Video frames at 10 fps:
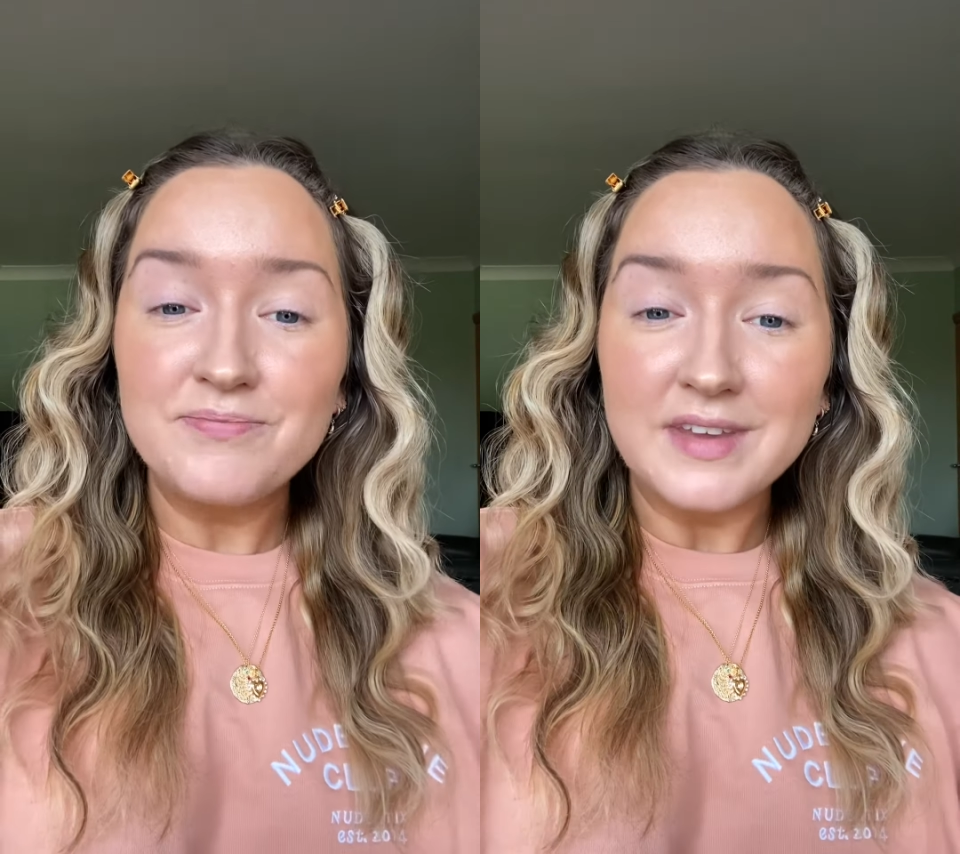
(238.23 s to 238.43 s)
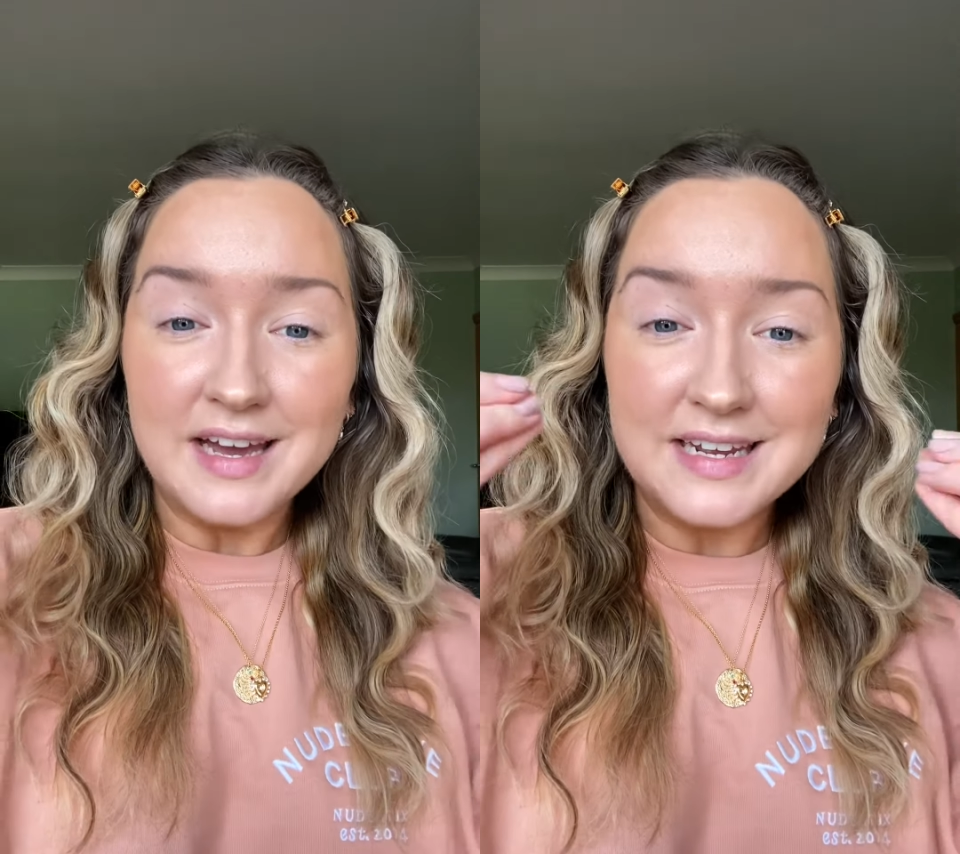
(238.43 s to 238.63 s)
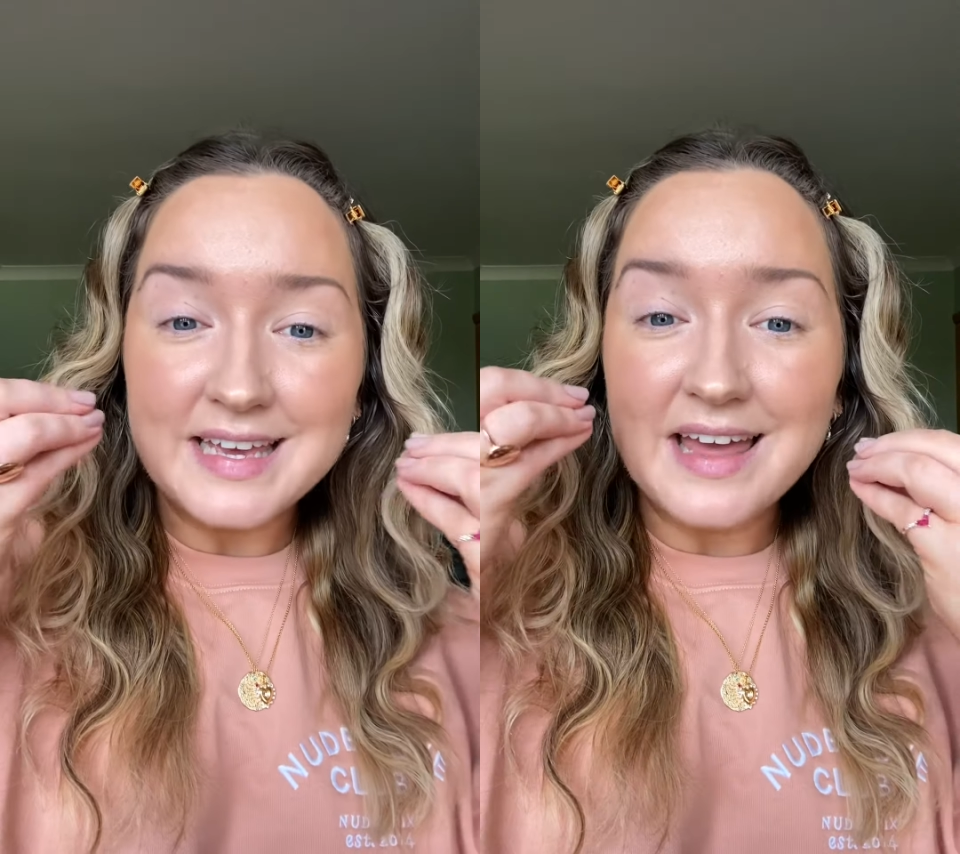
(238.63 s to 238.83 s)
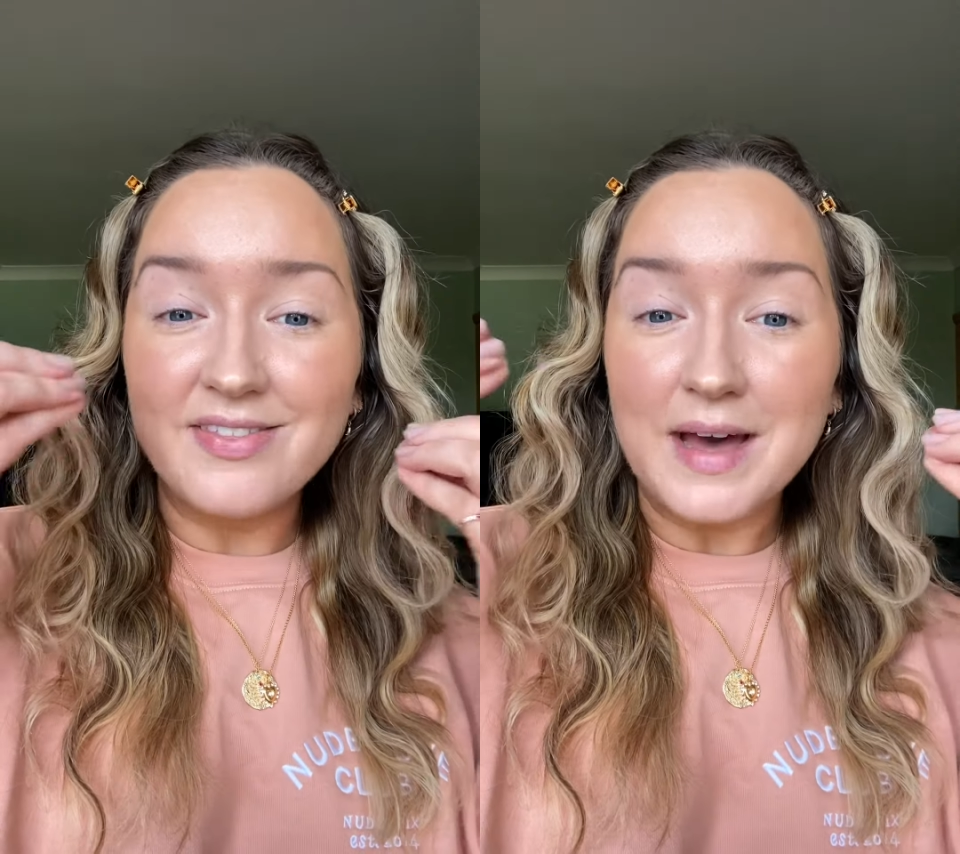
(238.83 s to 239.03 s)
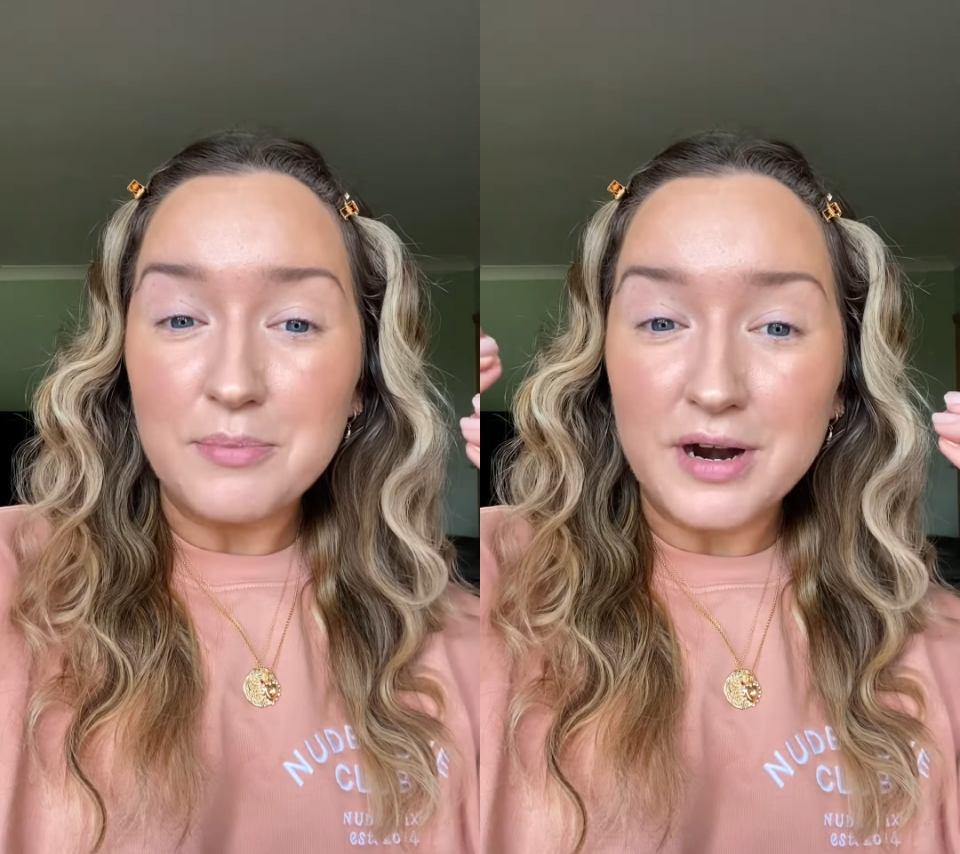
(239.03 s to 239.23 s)
and again,
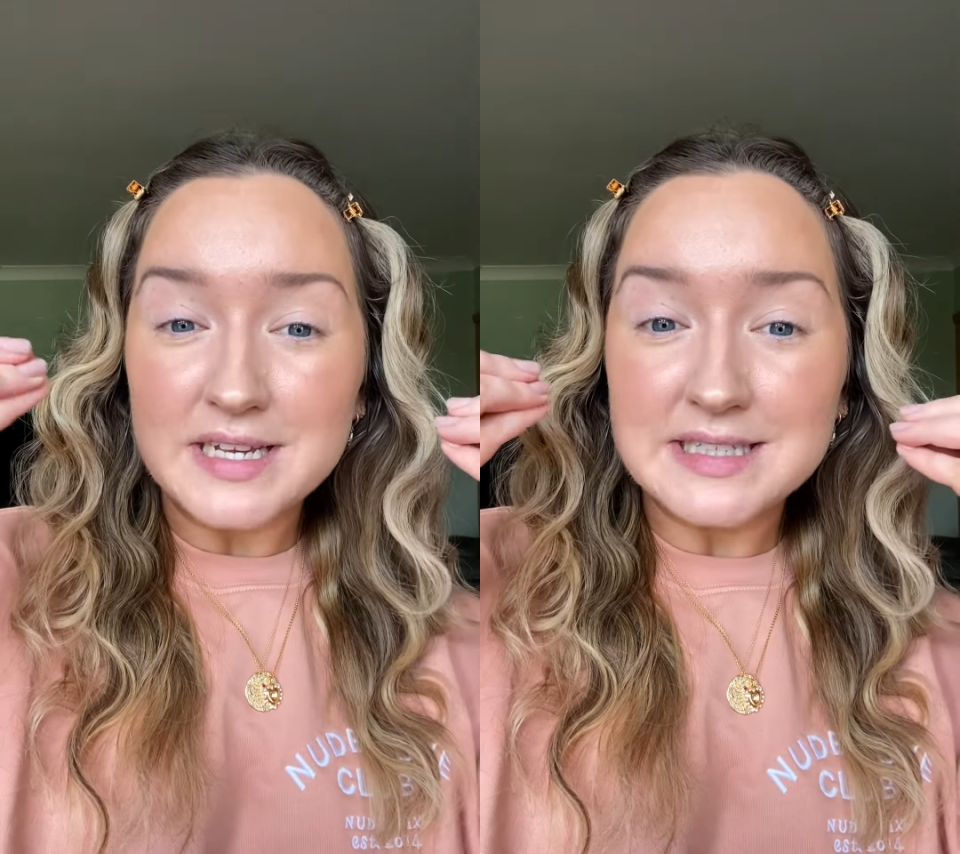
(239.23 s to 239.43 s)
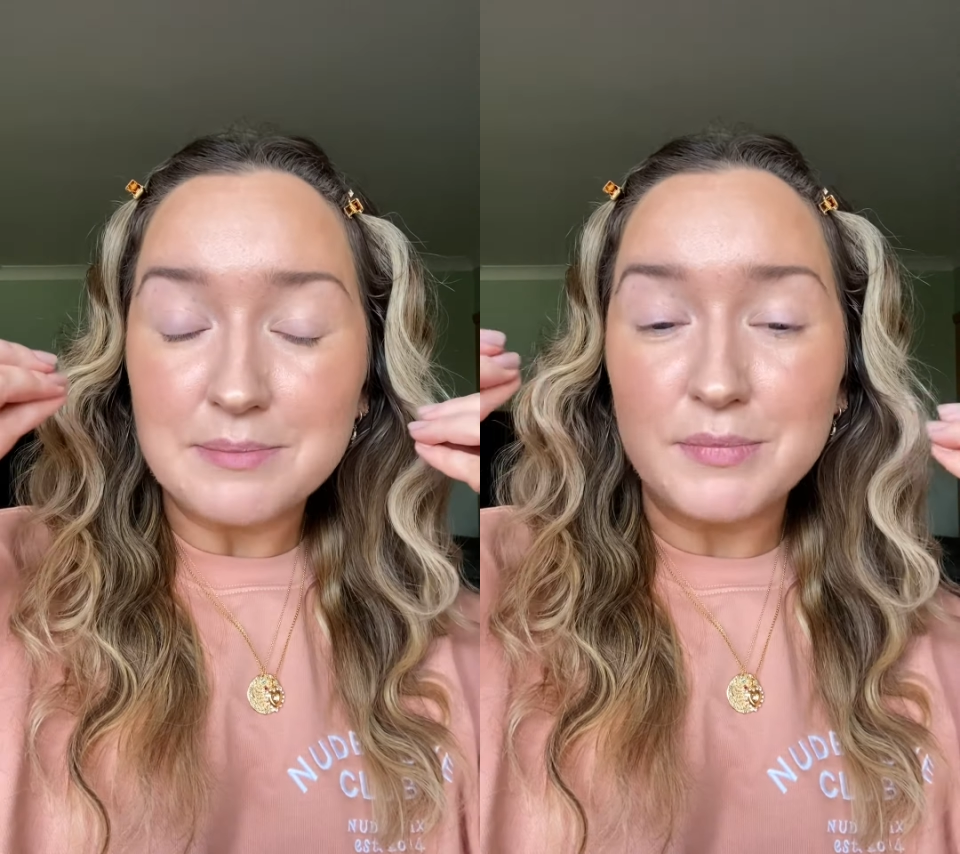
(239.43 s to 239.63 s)
that pressing